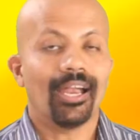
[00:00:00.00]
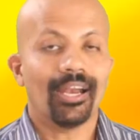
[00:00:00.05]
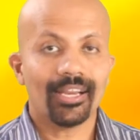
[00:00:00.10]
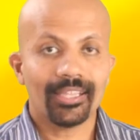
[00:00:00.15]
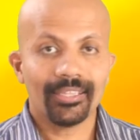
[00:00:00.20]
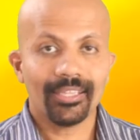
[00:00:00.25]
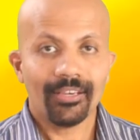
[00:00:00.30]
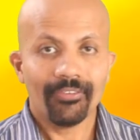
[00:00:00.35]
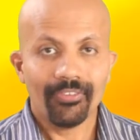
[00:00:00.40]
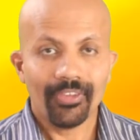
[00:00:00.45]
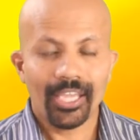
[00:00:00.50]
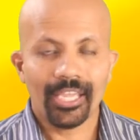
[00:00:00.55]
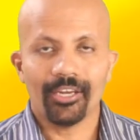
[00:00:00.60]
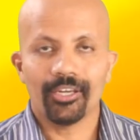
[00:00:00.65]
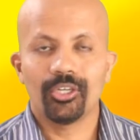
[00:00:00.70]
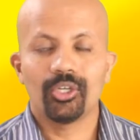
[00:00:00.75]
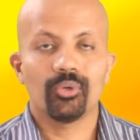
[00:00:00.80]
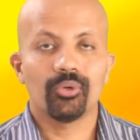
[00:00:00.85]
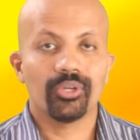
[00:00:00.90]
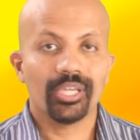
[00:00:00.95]
Another way
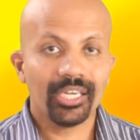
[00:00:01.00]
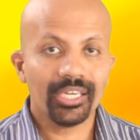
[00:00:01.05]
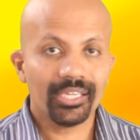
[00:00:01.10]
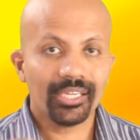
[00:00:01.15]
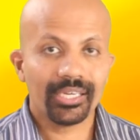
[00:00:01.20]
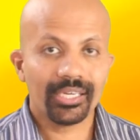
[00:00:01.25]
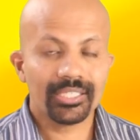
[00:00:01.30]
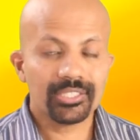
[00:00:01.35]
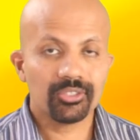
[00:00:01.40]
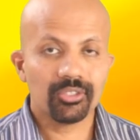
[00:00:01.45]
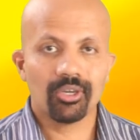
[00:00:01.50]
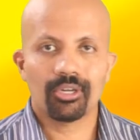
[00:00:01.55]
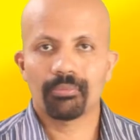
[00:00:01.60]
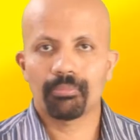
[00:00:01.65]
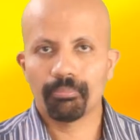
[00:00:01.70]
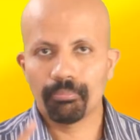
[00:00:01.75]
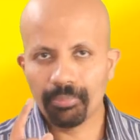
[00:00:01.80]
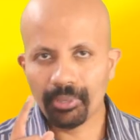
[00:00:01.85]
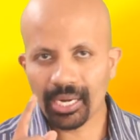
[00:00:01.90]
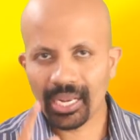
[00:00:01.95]
to increase your
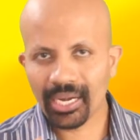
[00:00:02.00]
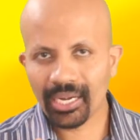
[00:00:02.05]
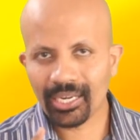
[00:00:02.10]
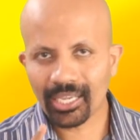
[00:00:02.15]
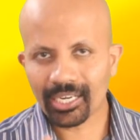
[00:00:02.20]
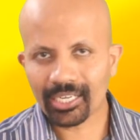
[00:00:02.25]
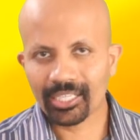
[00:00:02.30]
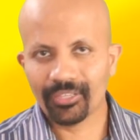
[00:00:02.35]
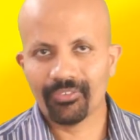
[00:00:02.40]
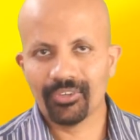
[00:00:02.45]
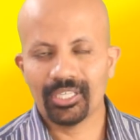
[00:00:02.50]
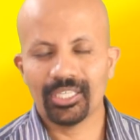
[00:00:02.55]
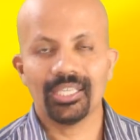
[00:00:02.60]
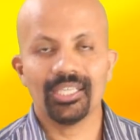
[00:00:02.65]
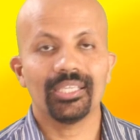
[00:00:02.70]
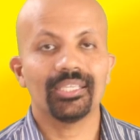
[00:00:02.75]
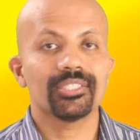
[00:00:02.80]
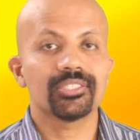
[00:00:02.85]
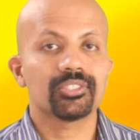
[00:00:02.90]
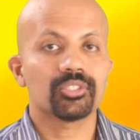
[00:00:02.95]
brain
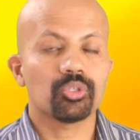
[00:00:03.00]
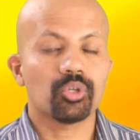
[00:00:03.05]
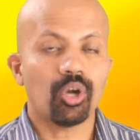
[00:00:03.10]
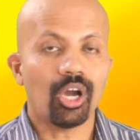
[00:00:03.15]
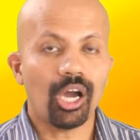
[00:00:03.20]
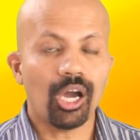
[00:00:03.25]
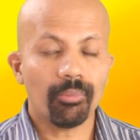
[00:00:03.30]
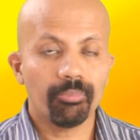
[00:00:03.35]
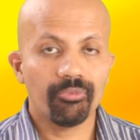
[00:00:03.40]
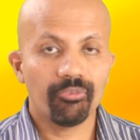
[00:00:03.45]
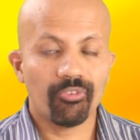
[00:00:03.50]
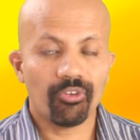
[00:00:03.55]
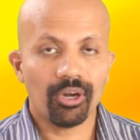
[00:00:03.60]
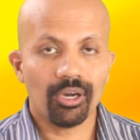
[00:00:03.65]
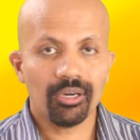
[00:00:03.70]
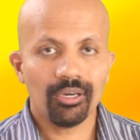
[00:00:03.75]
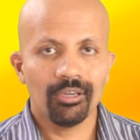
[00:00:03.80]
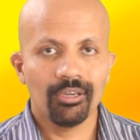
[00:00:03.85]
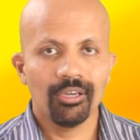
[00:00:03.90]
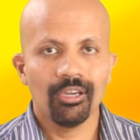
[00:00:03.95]
activity is to opt
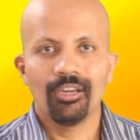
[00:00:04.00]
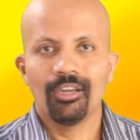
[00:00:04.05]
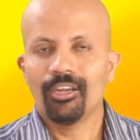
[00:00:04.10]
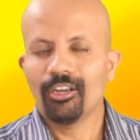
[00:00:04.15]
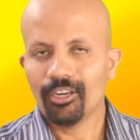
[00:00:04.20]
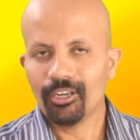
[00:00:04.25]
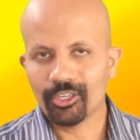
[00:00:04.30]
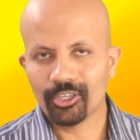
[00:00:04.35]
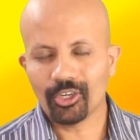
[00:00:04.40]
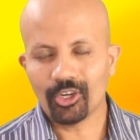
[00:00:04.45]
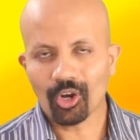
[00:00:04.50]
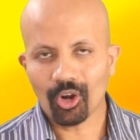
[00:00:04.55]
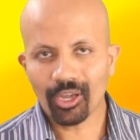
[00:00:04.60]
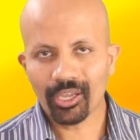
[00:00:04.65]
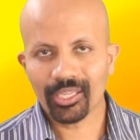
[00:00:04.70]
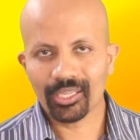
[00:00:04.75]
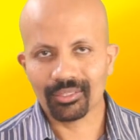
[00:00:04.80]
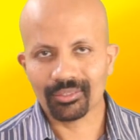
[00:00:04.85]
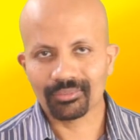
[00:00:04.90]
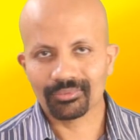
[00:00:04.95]
for
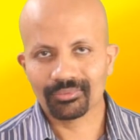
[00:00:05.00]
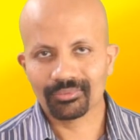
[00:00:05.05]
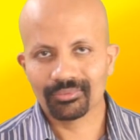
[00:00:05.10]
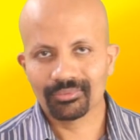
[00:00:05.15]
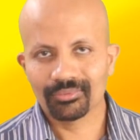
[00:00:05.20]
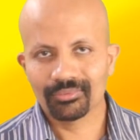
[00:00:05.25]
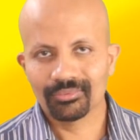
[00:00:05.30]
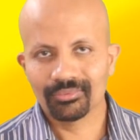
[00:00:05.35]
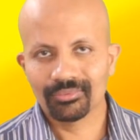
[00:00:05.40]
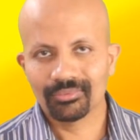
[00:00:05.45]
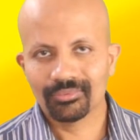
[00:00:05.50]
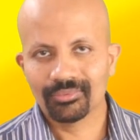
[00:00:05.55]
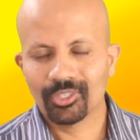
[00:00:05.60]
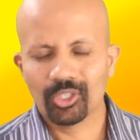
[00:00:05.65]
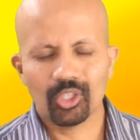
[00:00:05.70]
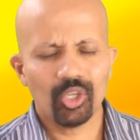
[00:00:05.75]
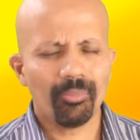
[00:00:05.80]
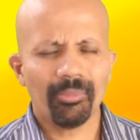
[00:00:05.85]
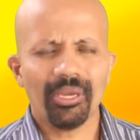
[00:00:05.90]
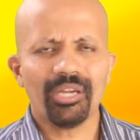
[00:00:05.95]
drawing.
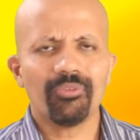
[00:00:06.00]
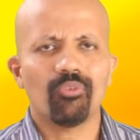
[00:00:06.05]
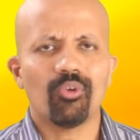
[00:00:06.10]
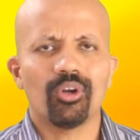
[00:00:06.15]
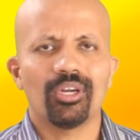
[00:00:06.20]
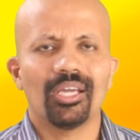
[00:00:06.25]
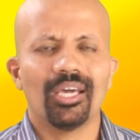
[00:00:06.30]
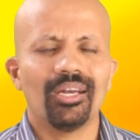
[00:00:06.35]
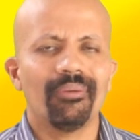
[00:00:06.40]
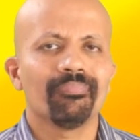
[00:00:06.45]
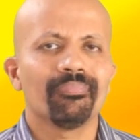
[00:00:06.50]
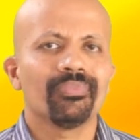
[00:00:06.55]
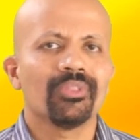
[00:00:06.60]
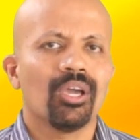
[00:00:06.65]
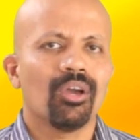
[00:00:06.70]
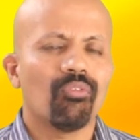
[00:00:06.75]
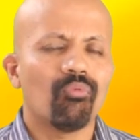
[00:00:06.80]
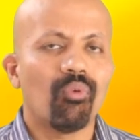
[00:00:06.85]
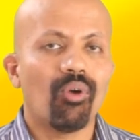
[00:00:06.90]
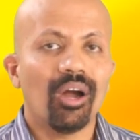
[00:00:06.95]
You might wonder
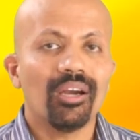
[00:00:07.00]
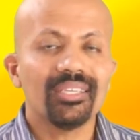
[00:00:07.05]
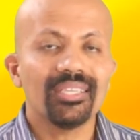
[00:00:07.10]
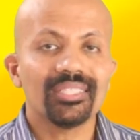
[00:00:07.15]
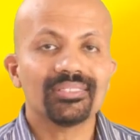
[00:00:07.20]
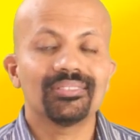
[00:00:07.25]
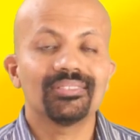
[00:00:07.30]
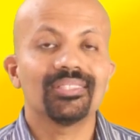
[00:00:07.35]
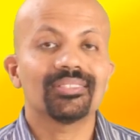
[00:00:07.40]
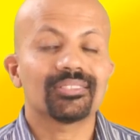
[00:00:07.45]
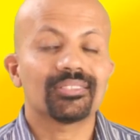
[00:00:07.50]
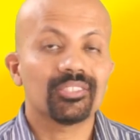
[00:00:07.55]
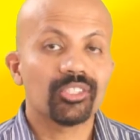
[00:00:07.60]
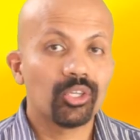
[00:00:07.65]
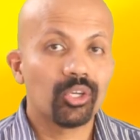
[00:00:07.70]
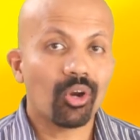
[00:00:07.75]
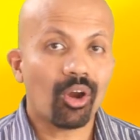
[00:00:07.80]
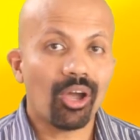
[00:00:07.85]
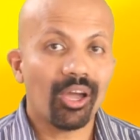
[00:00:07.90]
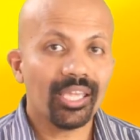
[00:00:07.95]
what does this
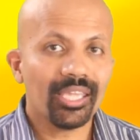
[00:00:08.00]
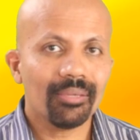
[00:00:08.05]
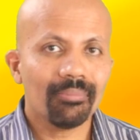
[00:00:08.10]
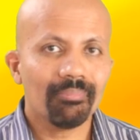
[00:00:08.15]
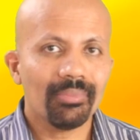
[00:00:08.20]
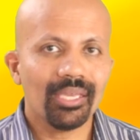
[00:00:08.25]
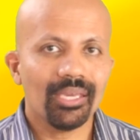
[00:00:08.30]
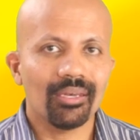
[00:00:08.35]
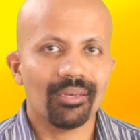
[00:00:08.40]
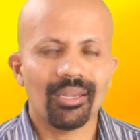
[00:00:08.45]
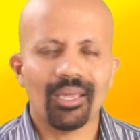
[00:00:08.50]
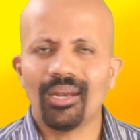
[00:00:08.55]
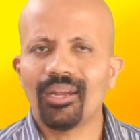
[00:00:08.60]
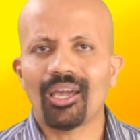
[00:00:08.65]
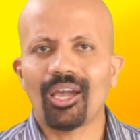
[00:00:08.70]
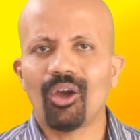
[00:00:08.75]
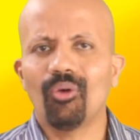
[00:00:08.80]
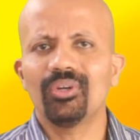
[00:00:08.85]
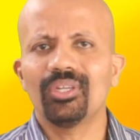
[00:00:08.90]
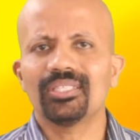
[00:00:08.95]
drawing mean and
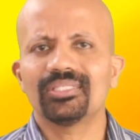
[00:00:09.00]
how